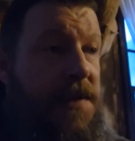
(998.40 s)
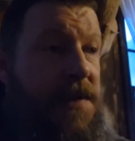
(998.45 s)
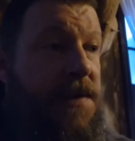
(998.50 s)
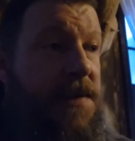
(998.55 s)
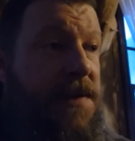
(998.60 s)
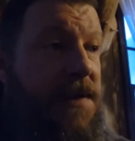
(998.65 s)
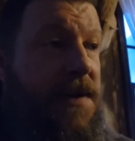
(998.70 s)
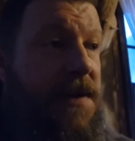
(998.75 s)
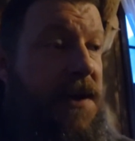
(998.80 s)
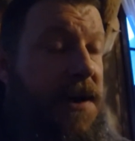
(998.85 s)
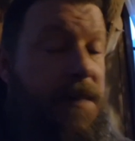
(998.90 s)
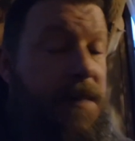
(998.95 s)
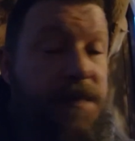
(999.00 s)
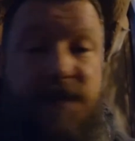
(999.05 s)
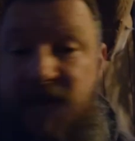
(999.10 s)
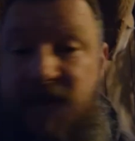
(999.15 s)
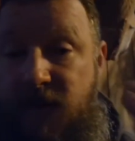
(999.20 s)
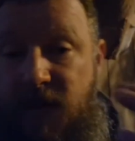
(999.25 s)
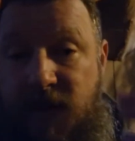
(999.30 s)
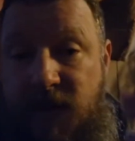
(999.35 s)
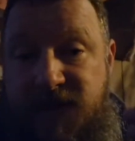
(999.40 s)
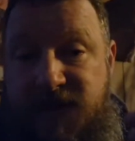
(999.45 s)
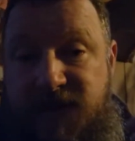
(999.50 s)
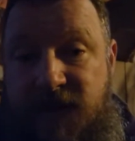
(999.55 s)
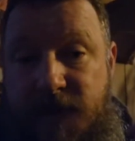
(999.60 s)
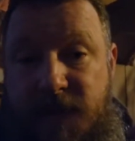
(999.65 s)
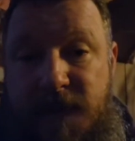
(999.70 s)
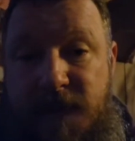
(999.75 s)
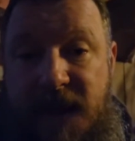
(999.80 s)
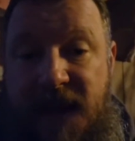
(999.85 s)
Of course, up
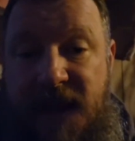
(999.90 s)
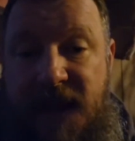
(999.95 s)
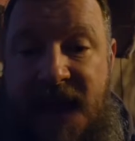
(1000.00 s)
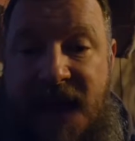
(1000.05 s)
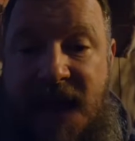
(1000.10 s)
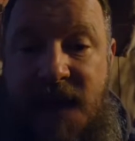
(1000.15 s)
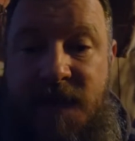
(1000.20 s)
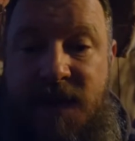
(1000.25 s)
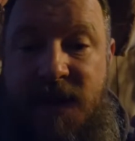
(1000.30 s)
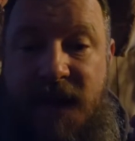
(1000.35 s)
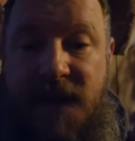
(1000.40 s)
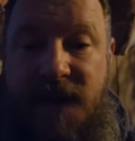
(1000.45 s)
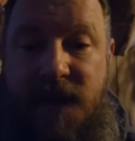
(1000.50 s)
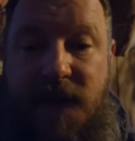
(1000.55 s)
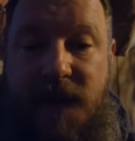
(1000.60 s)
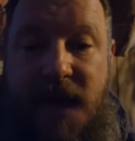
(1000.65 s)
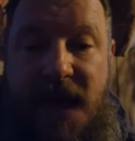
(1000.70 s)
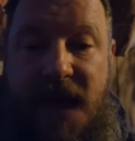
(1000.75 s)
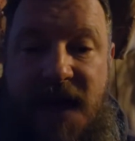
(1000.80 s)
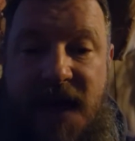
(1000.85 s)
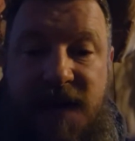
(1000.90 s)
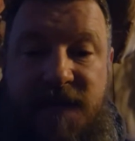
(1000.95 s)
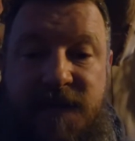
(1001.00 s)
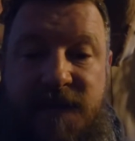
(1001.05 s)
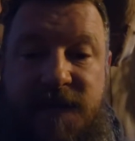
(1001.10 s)
at my cabin, uh, I don't have